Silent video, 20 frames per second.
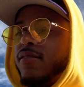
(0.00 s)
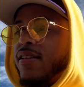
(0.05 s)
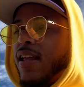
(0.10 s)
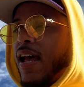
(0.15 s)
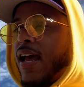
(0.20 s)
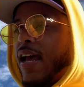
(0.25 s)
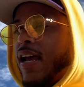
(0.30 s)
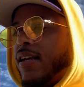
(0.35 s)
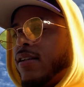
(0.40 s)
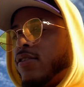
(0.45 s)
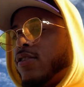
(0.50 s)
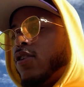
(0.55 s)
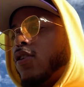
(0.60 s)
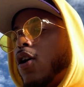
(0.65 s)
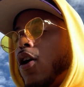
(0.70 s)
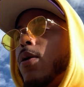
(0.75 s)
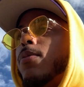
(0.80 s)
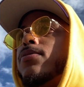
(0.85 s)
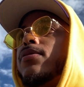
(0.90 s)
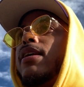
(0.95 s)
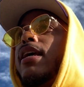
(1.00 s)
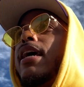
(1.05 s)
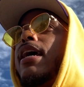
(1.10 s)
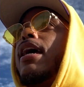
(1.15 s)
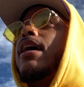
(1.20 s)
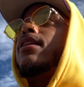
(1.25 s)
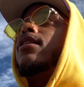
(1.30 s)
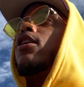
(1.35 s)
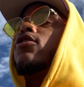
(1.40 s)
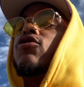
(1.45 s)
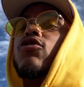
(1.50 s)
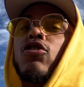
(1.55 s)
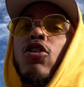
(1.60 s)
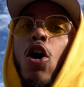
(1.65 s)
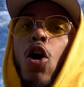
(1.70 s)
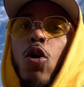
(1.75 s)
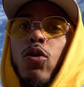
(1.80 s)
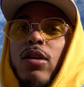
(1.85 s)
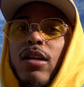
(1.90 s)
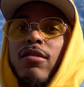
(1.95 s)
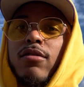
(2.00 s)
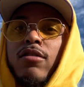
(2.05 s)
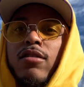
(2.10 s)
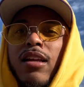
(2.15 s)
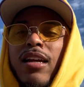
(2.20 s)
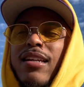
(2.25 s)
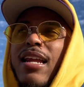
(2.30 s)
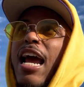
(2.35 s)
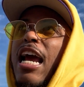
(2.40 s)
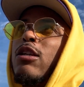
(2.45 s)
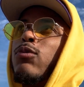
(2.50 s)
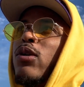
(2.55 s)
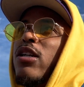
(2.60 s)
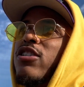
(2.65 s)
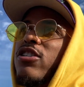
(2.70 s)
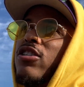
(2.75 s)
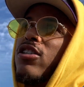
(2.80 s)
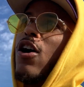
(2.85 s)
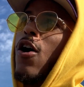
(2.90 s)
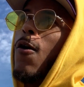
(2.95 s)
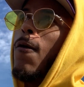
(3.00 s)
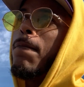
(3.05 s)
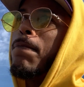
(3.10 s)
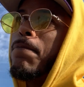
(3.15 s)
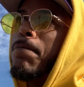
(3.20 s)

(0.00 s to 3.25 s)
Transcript: days, you know what I'm saying? The snow, the days when it snow.